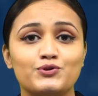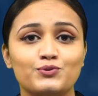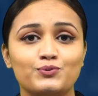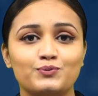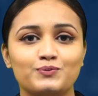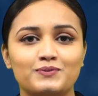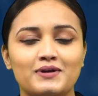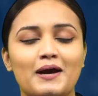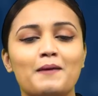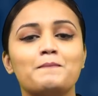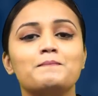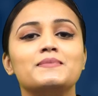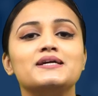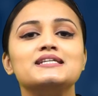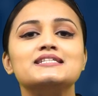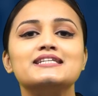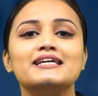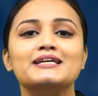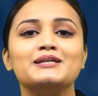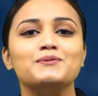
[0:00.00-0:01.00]
2.
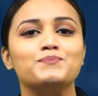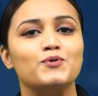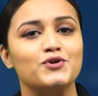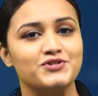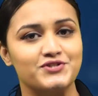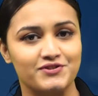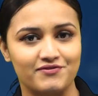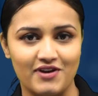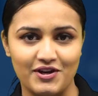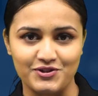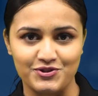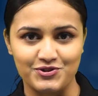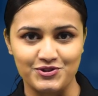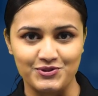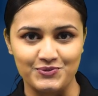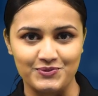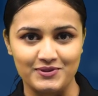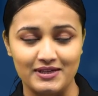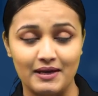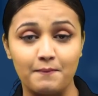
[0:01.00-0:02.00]
Maintain a positive
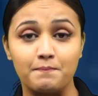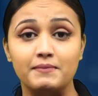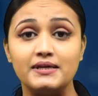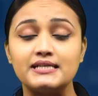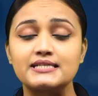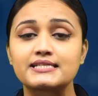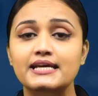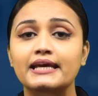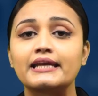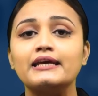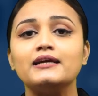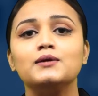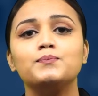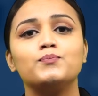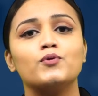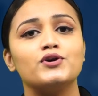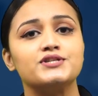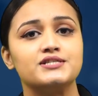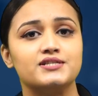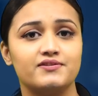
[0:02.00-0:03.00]
attitude. Maintaining a
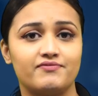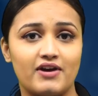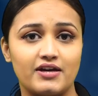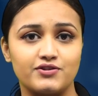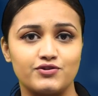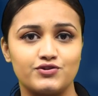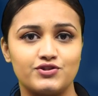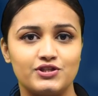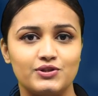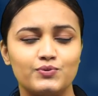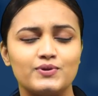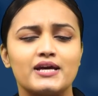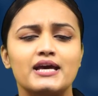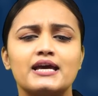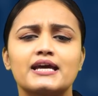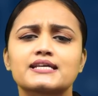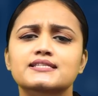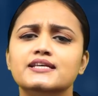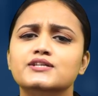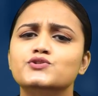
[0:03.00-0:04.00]
positive attitude
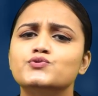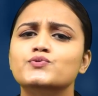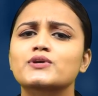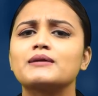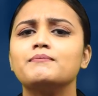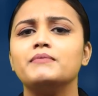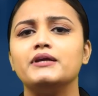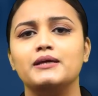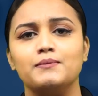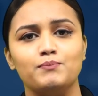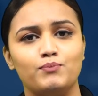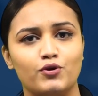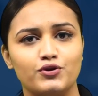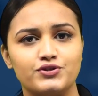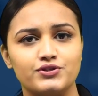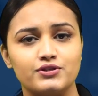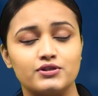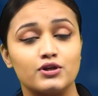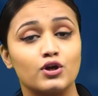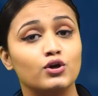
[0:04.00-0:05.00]
is extremely
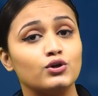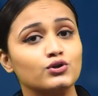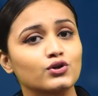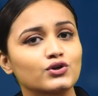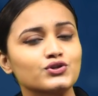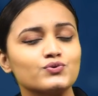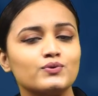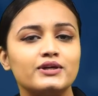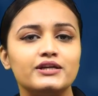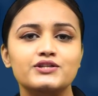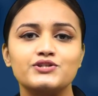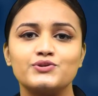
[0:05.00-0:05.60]
important, not only